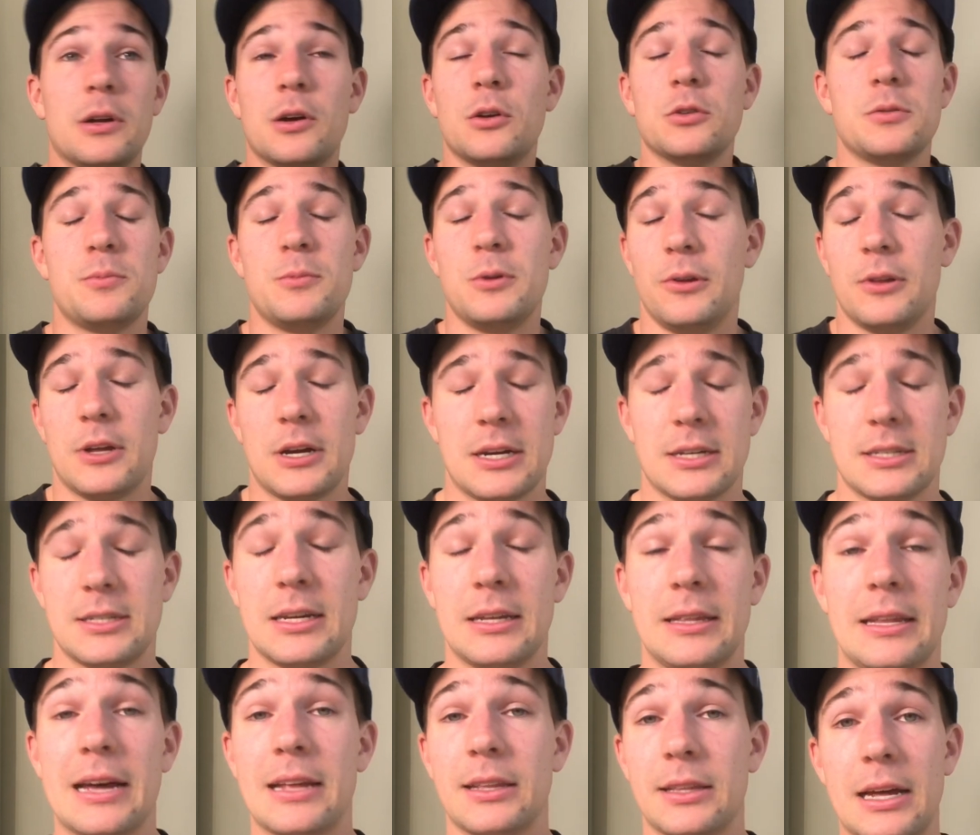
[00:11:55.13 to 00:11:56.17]
ultimately, like I
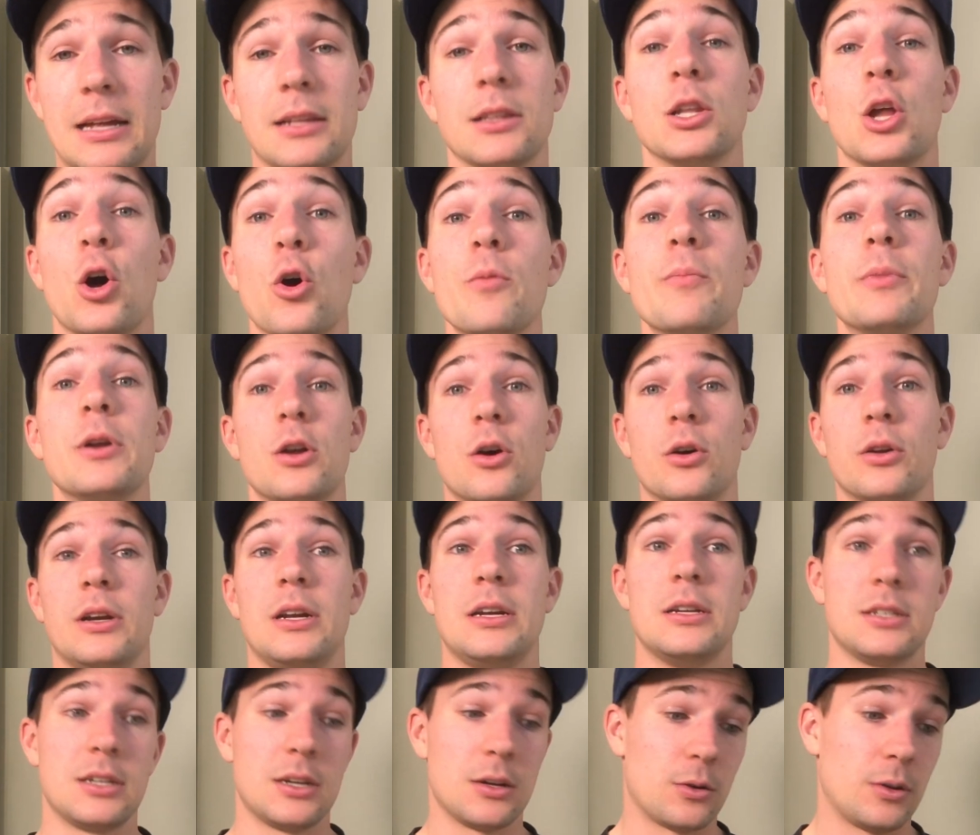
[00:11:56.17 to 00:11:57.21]
said, that low
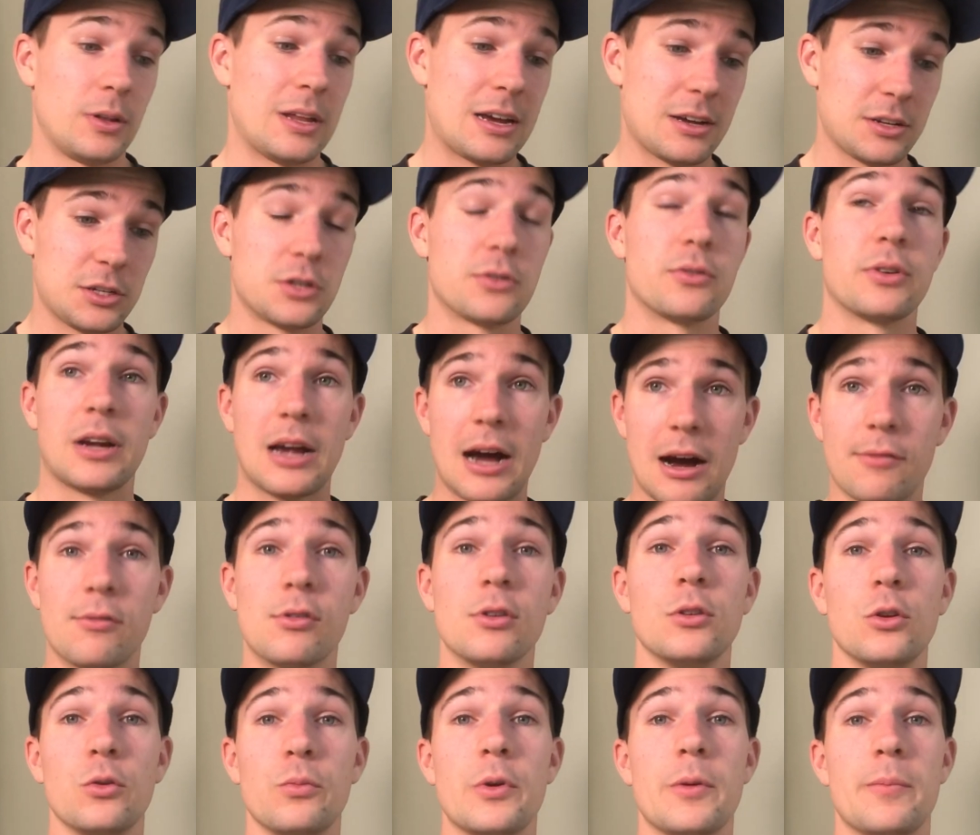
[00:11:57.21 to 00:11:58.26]
monotony is going to allow us to recover
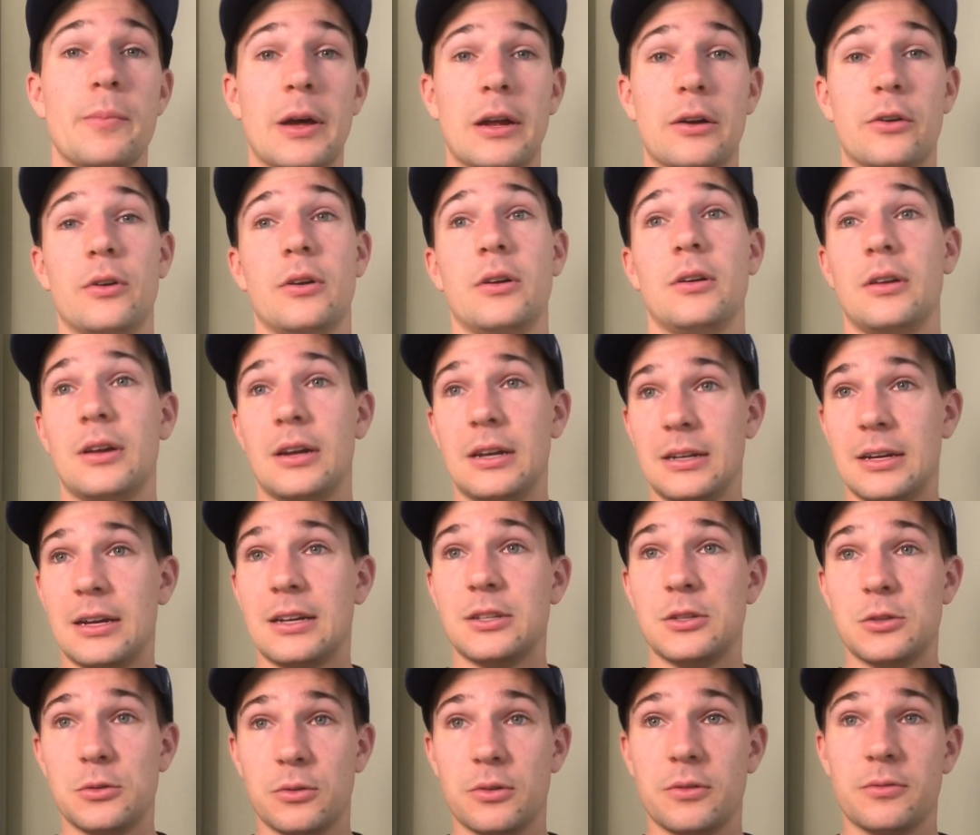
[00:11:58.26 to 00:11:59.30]
a little bit better
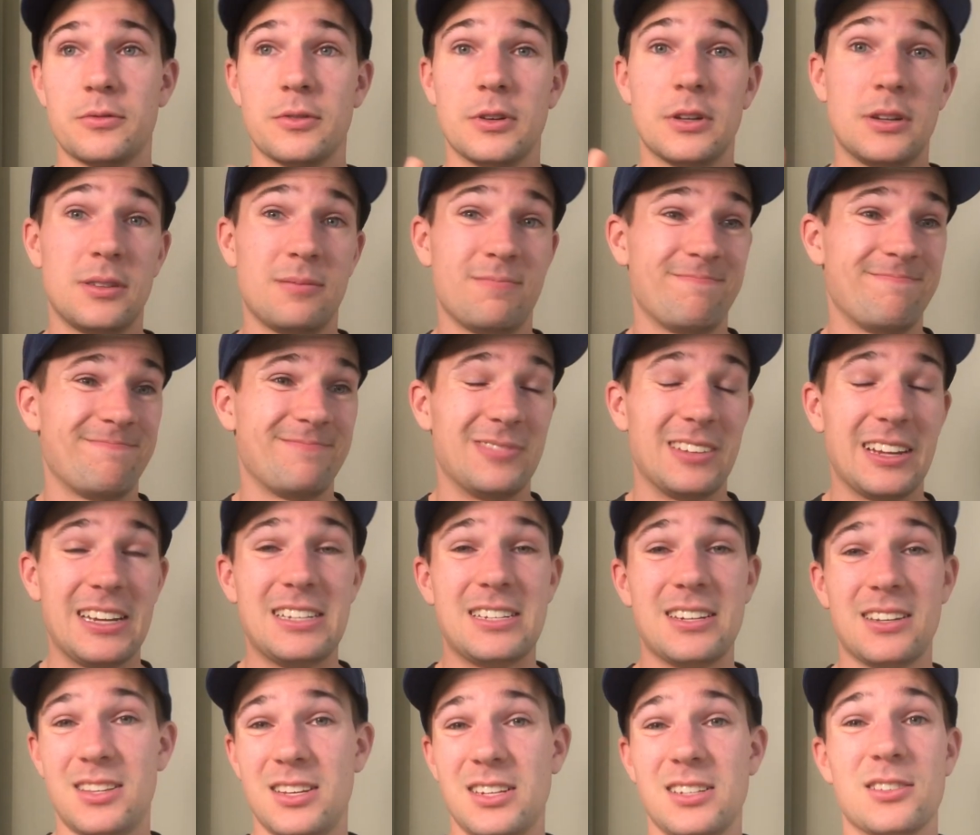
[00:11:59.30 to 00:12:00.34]
and sort of lead
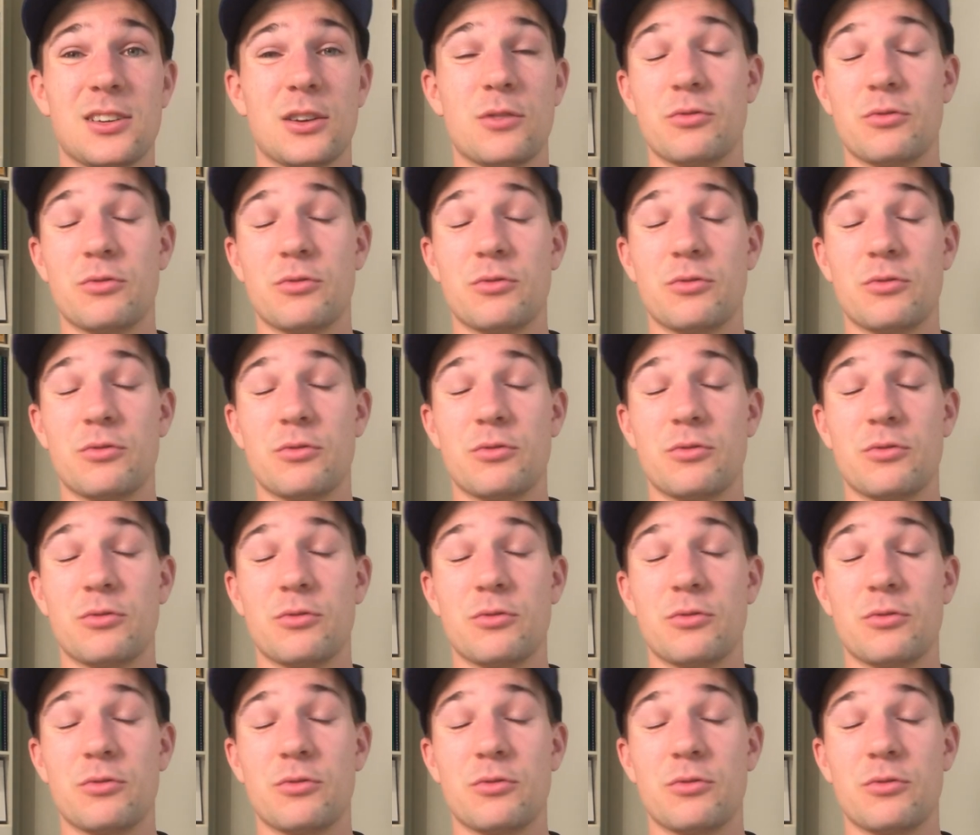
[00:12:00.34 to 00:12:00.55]
to things like